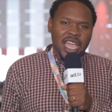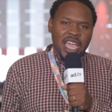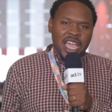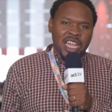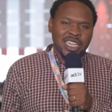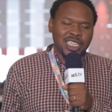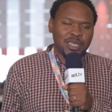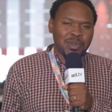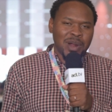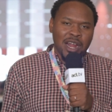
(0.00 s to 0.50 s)

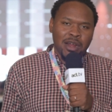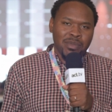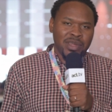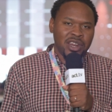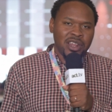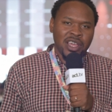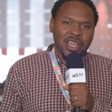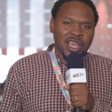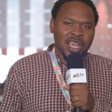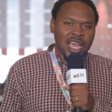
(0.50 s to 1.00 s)
inspired me
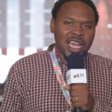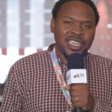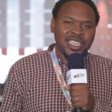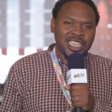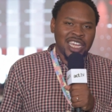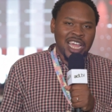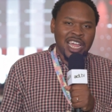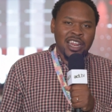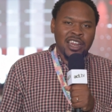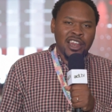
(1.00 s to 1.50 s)
to
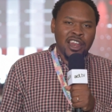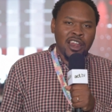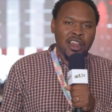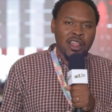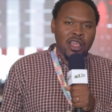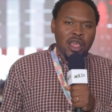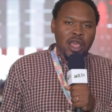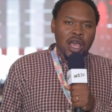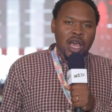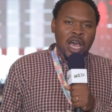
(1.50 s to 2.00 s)
attend
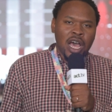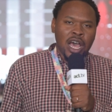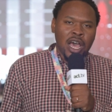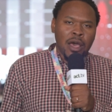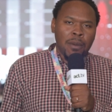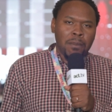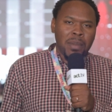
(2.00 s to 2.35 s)
uh,